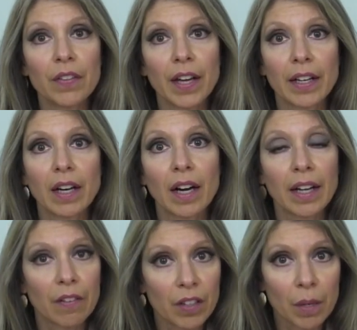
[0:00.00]
that I
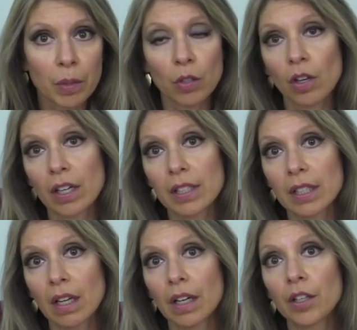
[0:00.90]
have come
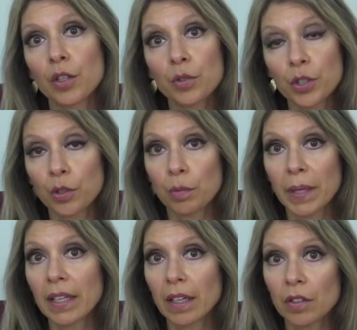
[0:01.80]
across on YouTube
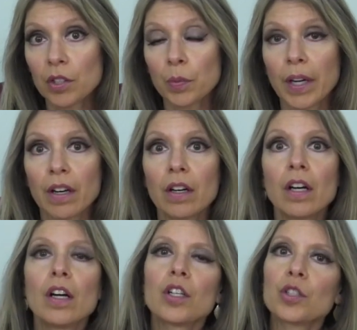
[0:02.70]
and elsewhere
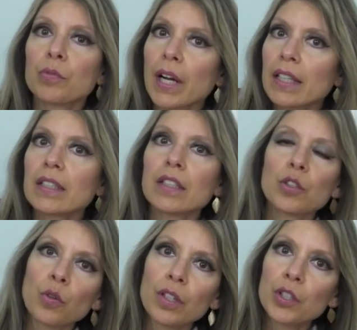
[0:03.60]
directed
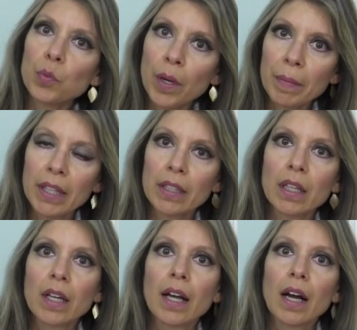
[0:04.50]
towards women
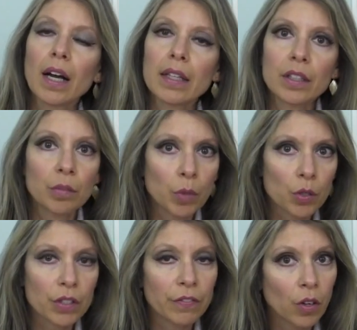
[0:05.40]
at their
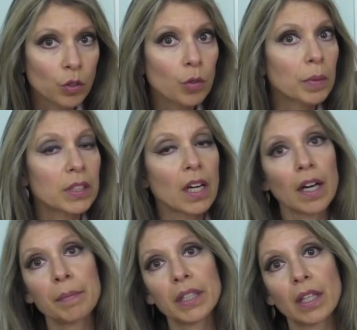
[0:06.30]
most vulnerable
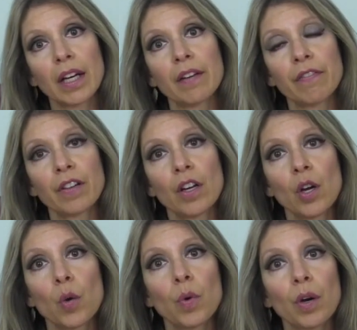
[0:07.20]
time in life
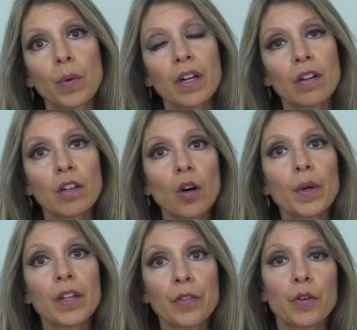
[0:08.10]
where we are
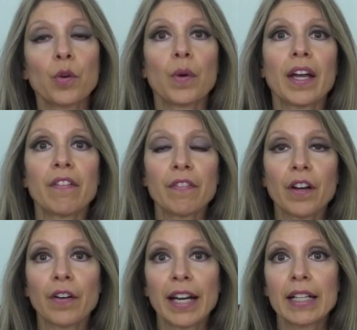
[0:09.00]
going through a
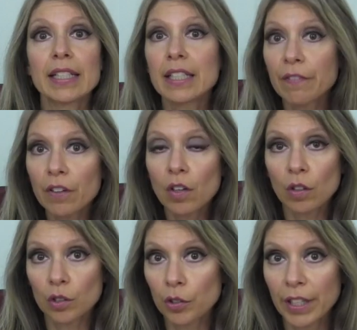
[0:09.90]
very
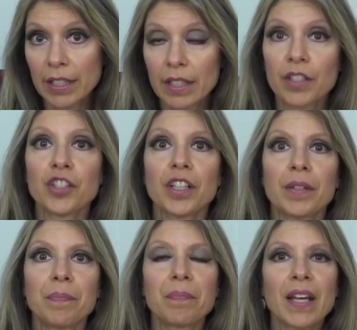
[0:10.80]
difficult transition.